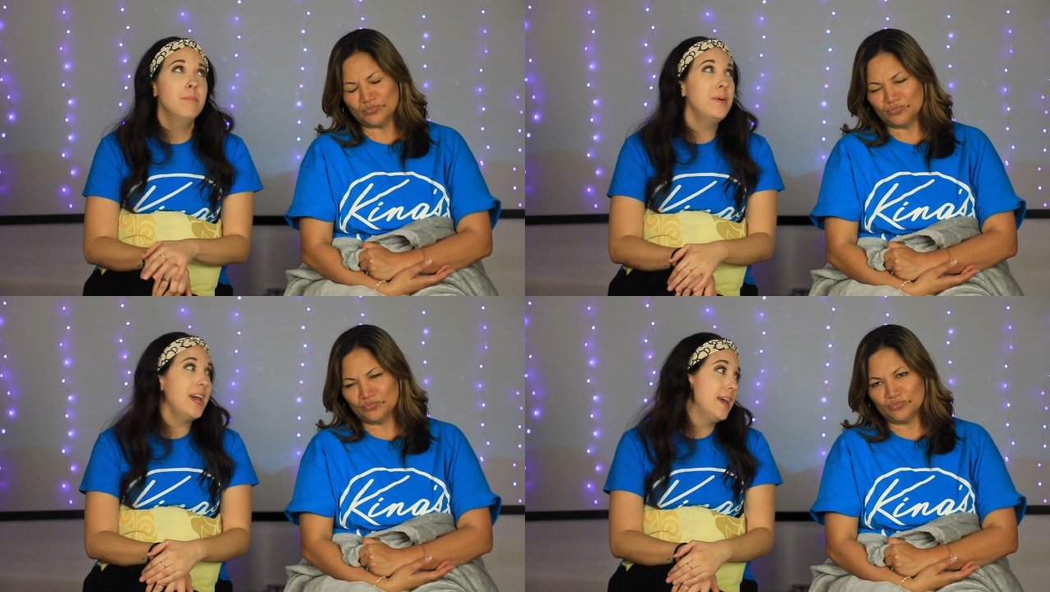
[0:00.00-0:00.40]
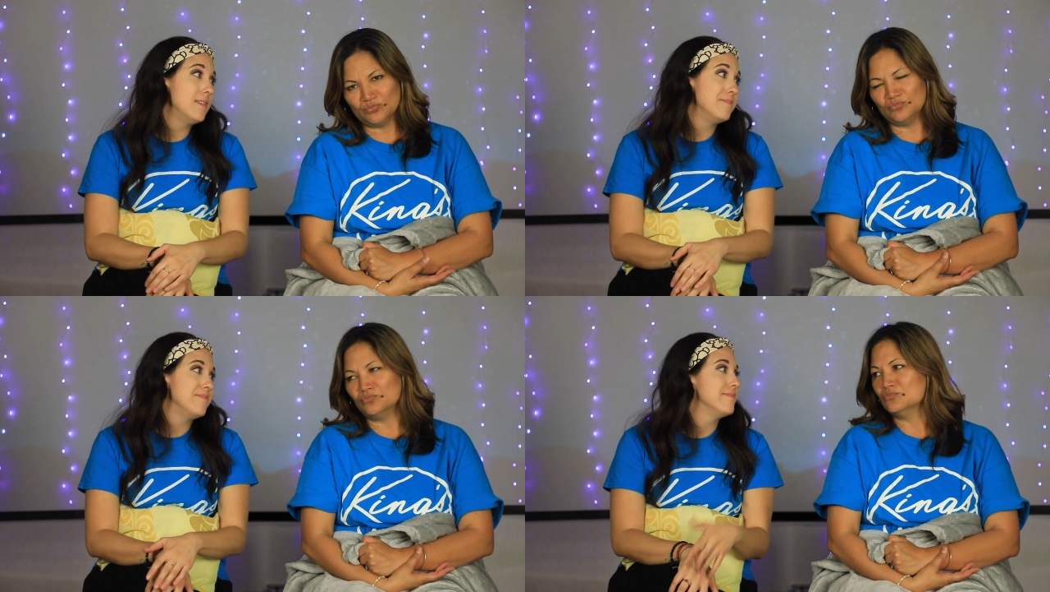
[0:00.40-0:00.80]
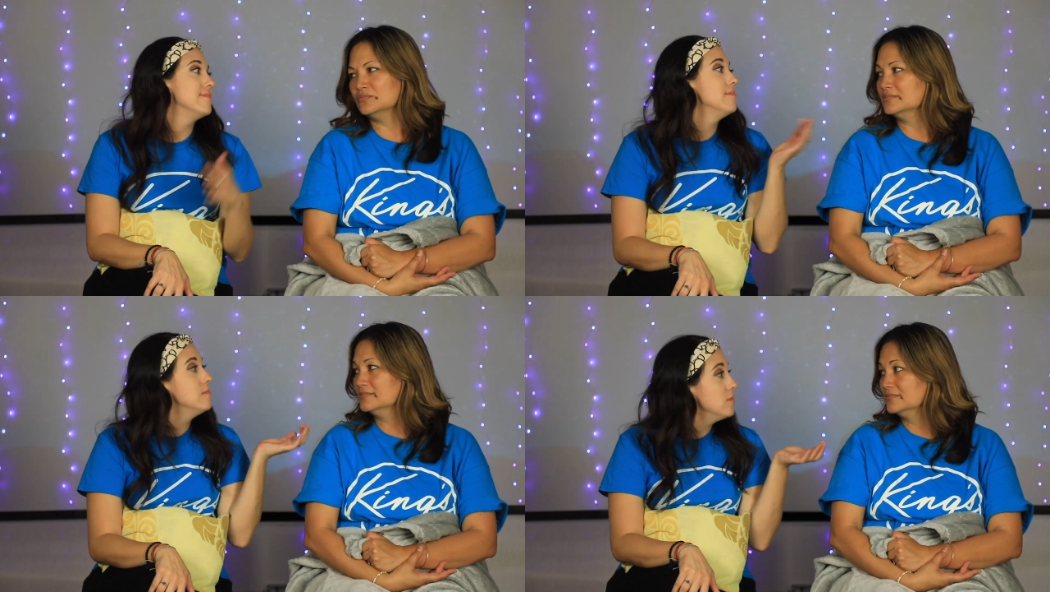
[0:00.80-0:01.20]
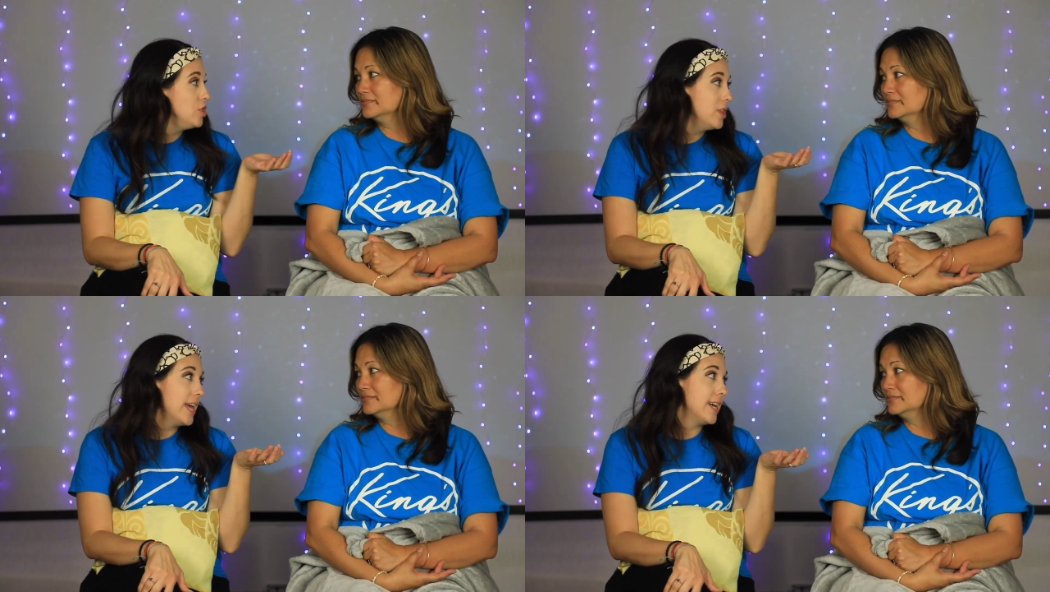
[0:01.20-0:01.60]
Speaker 1: But
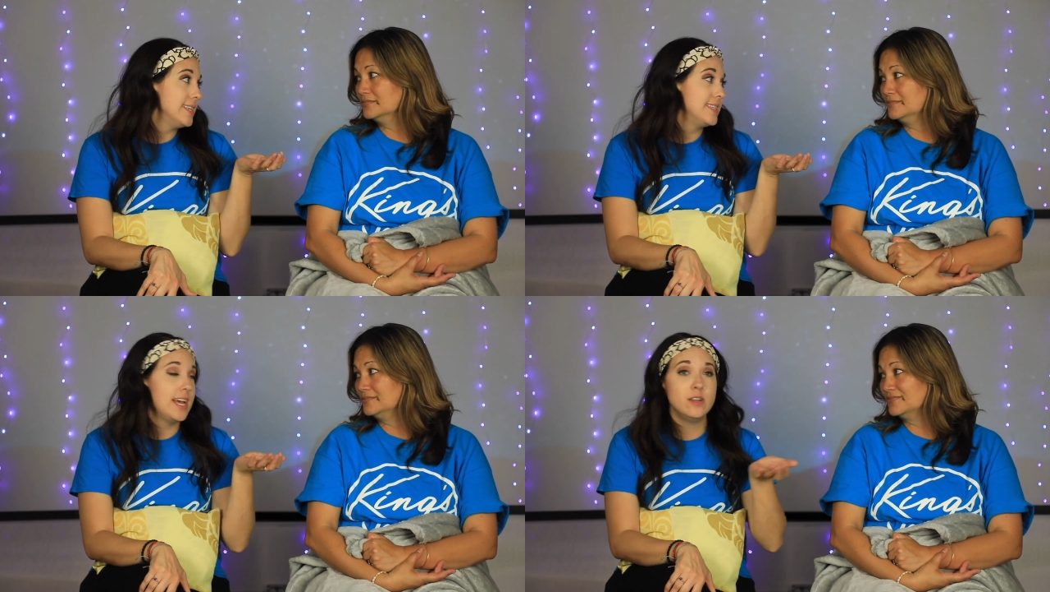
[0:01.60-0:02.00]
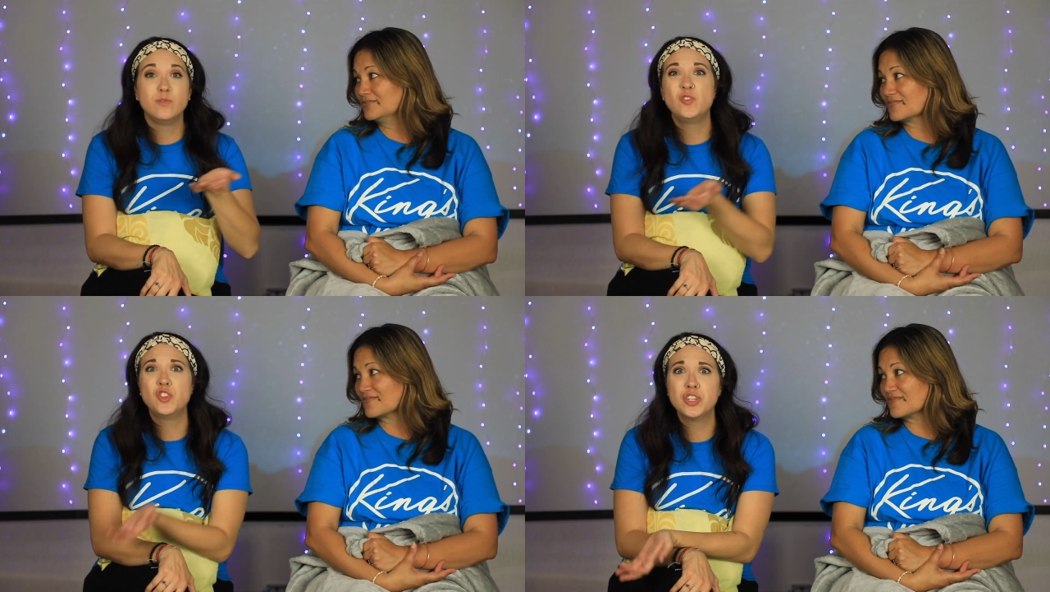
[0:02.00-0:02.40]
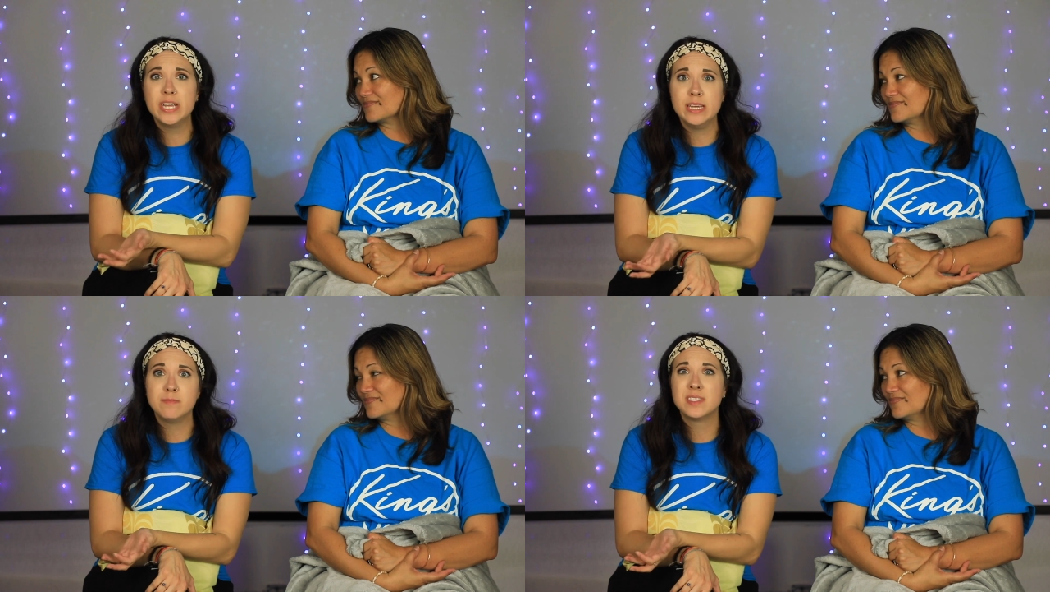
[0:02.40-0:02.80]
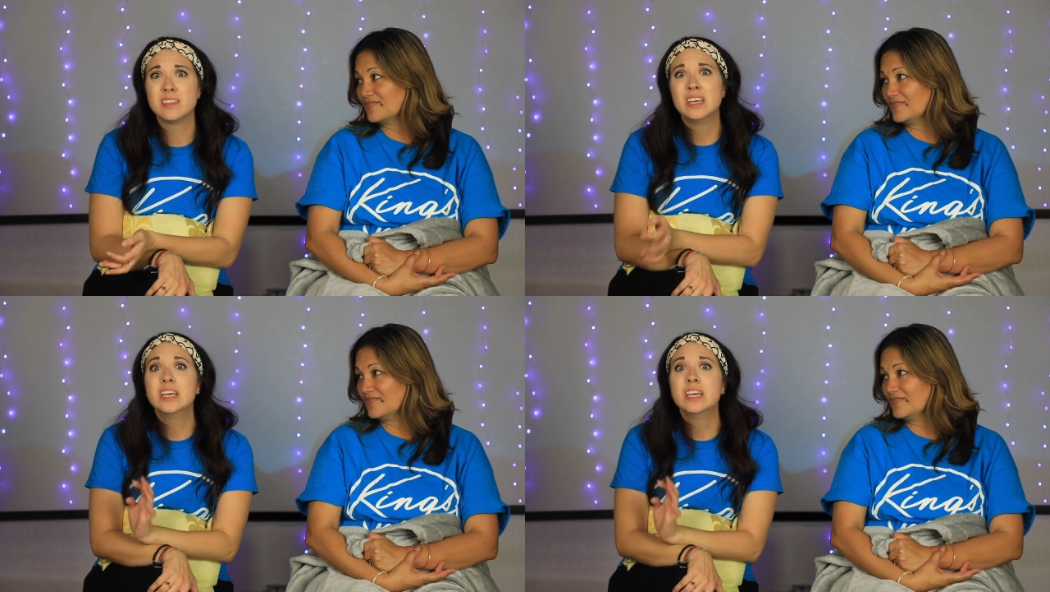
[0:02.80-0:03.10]
like I said, dreams.